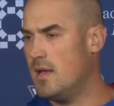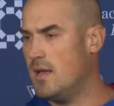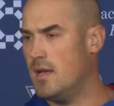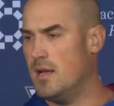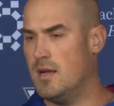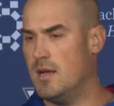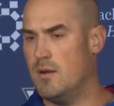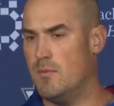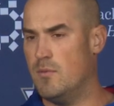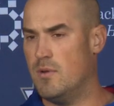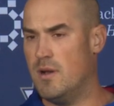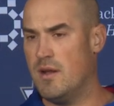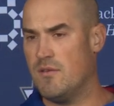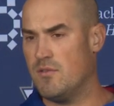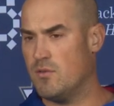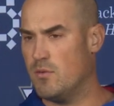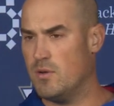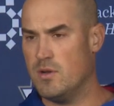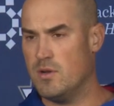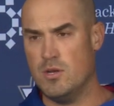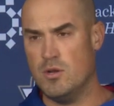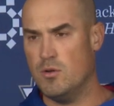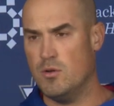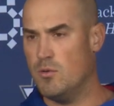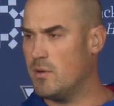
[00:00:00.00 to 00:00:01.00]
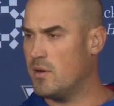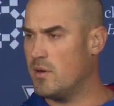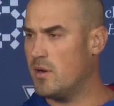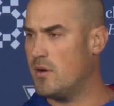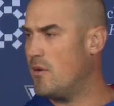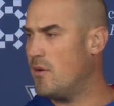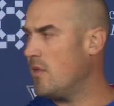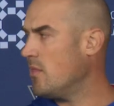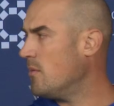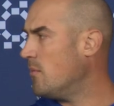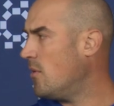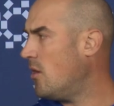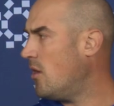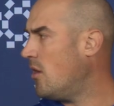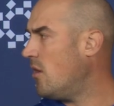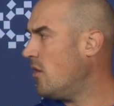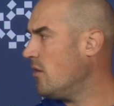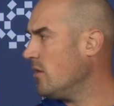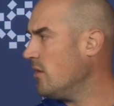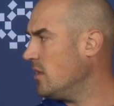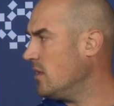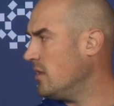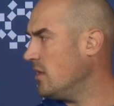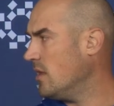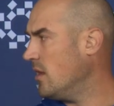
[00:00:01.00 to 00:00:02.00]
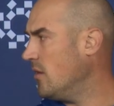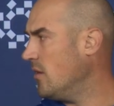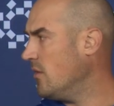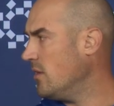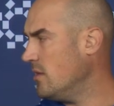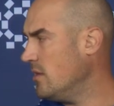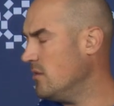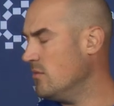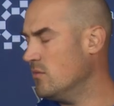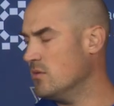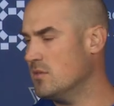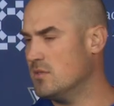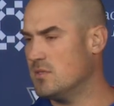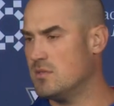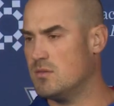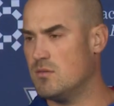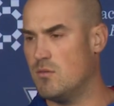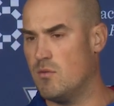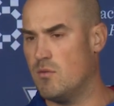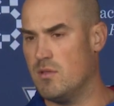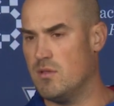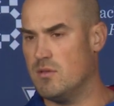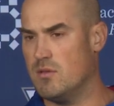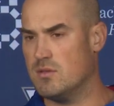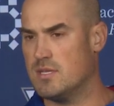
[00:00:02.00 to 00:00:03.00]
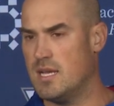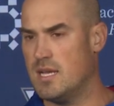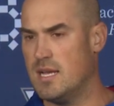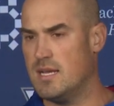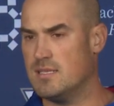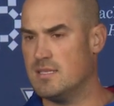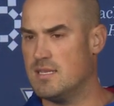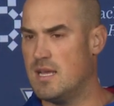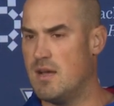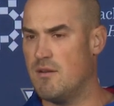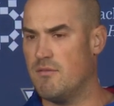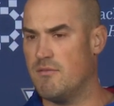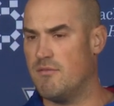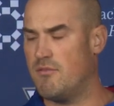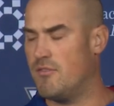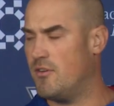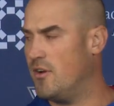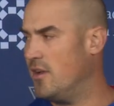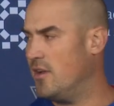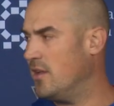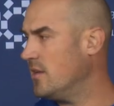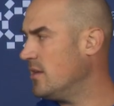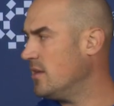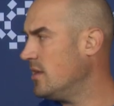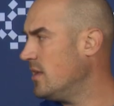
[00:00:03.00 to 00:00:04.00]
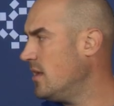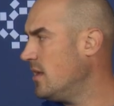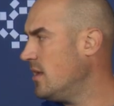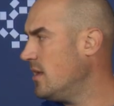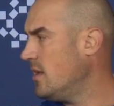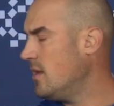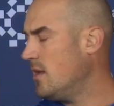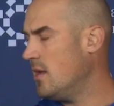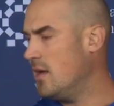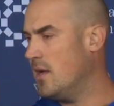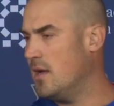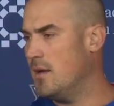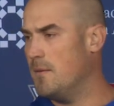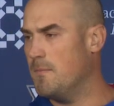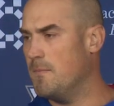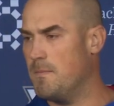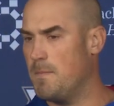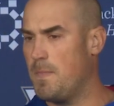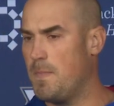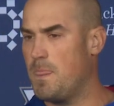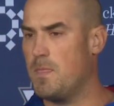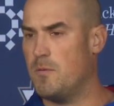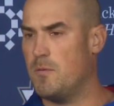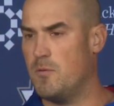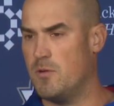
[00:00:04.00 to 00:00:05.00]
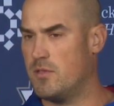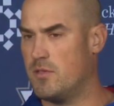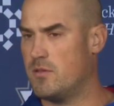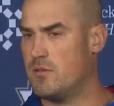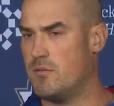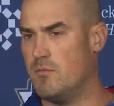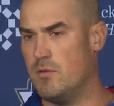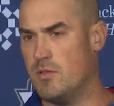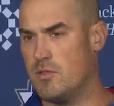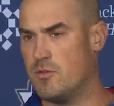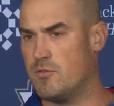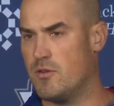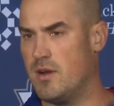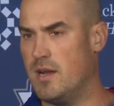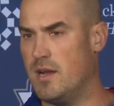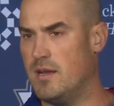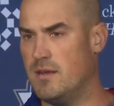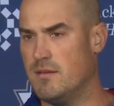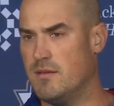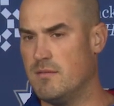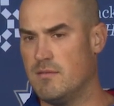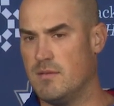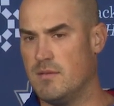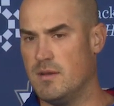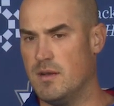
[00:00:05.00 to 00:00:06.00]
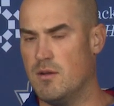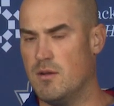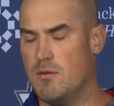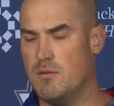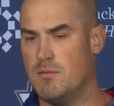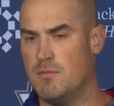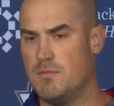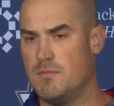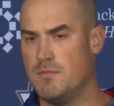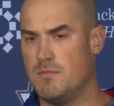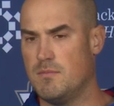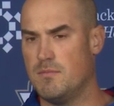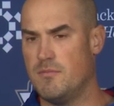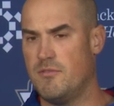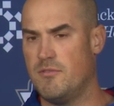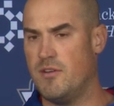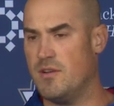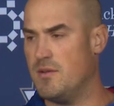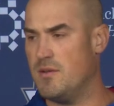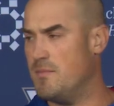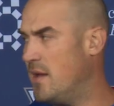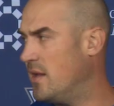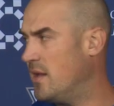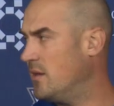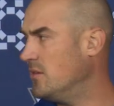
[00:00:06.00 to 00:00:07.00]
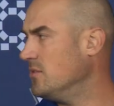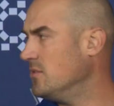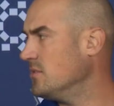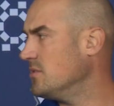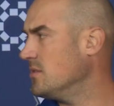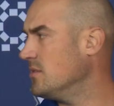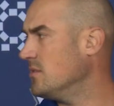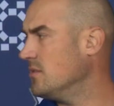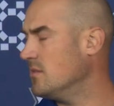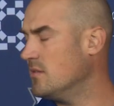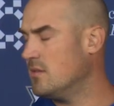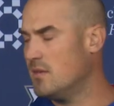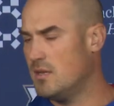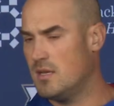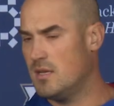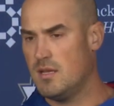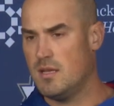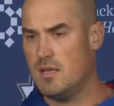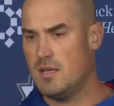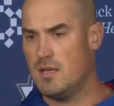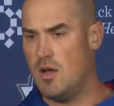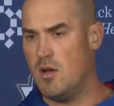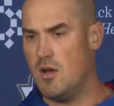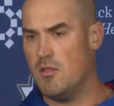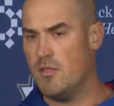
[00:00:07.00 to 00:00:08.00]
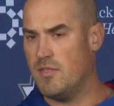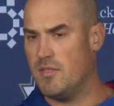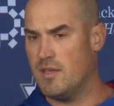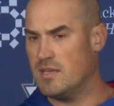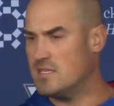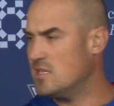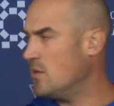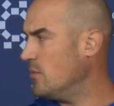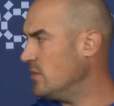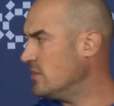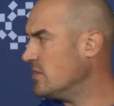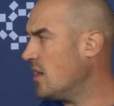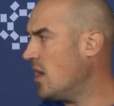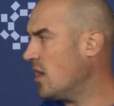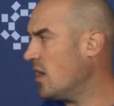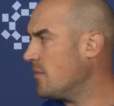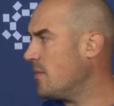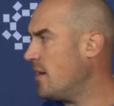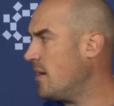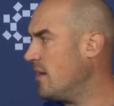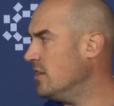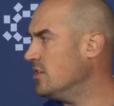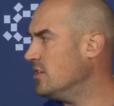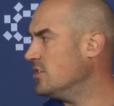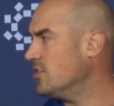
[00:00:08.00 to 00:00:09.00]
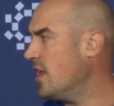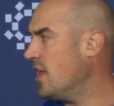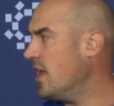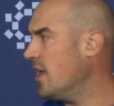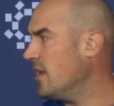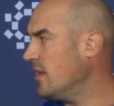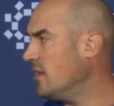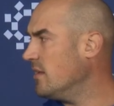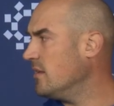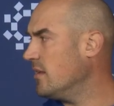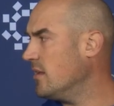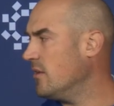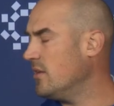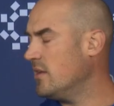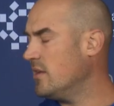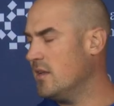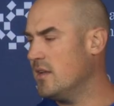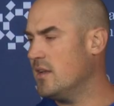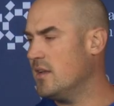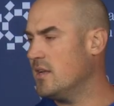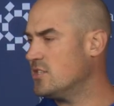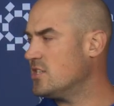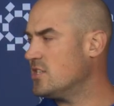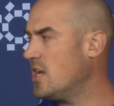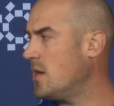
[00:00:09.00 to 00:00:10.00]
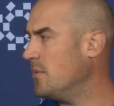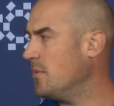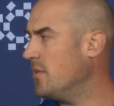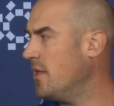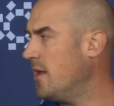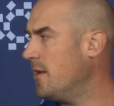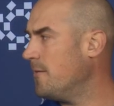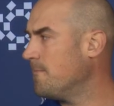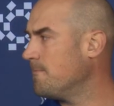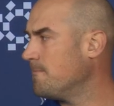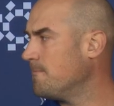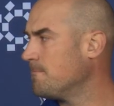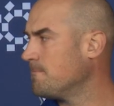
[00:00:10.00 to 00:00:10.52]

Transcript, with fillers: Um, when everyone knew we were going to run the ball, you know, he was one of those guys out in front um, with with great, you know, fundamentals and all the things that we talk about each day. He, he did a nice job with that.